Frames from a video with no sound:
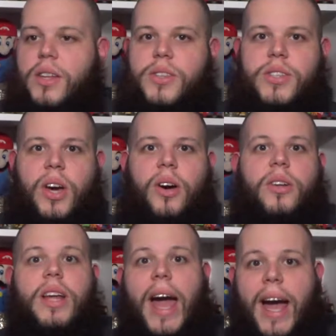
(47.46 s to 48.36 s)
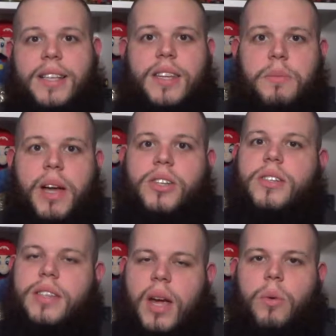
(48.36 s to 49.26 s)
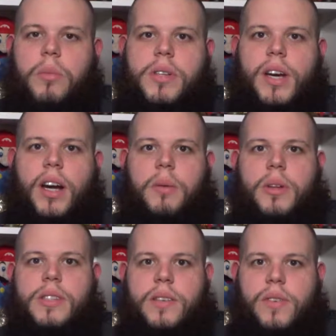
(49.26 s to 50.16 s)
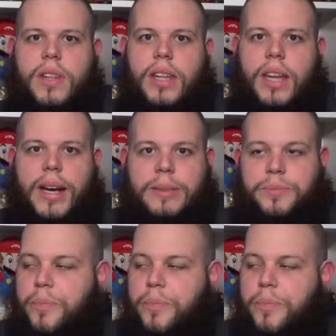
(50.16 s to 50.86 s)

So, as he mentioned, today we're going to be talking about Symphony of the Night.